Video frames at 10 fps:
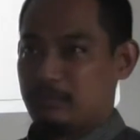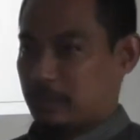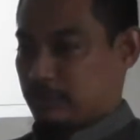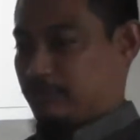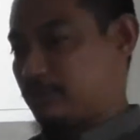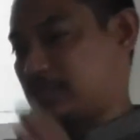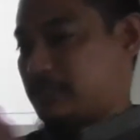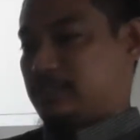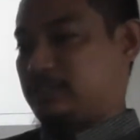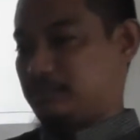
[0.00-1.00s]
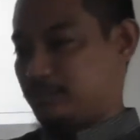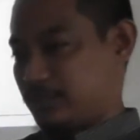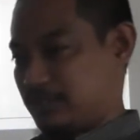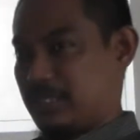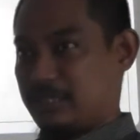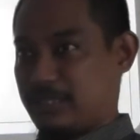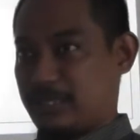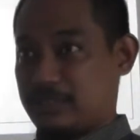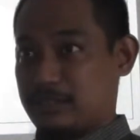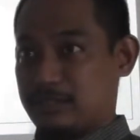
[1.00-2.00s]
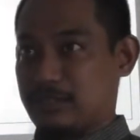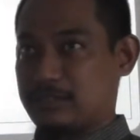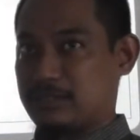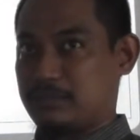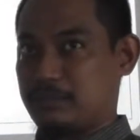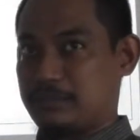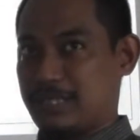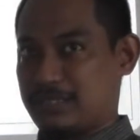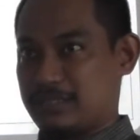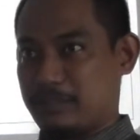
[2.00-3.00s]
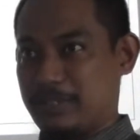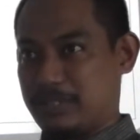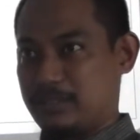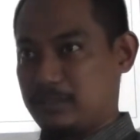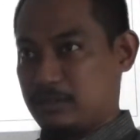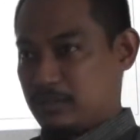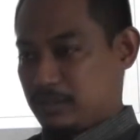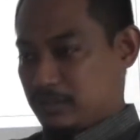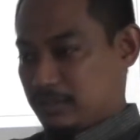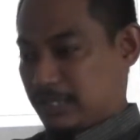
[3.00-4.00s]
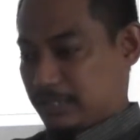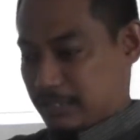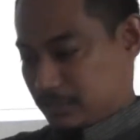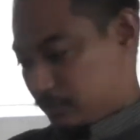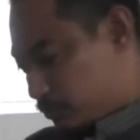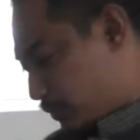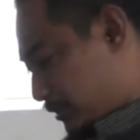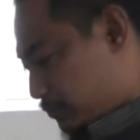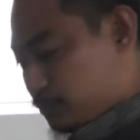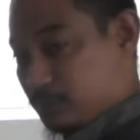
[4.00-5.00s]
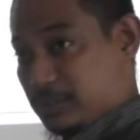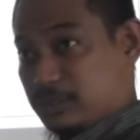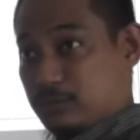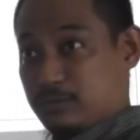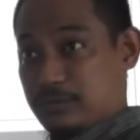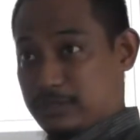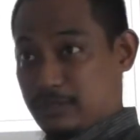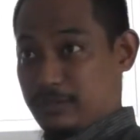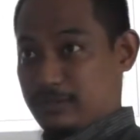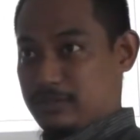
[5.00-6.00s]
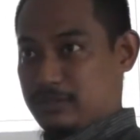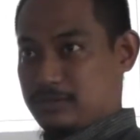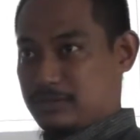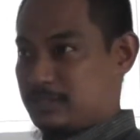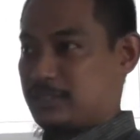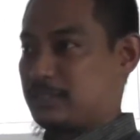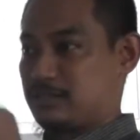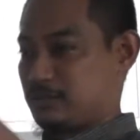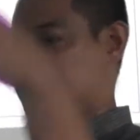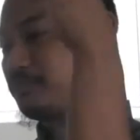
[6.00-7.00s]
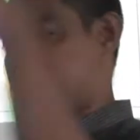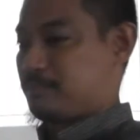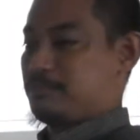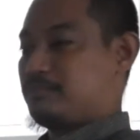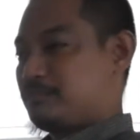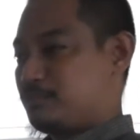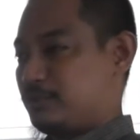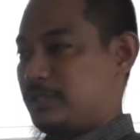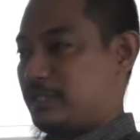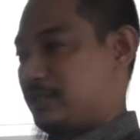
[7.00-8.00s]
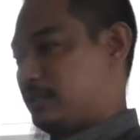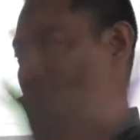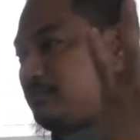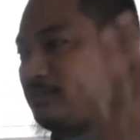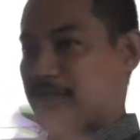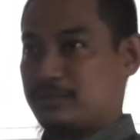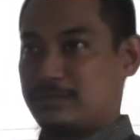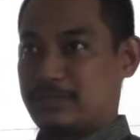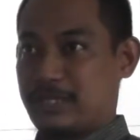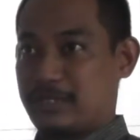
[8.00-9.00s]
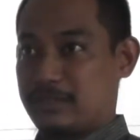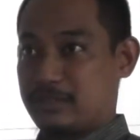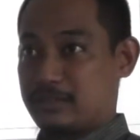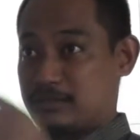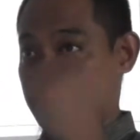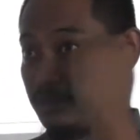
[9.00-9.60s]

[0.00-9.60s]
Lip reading: because if you just put it like that, it doesn't carry the meaning directly into what you will do later on. It's just you put there and I don't care, right?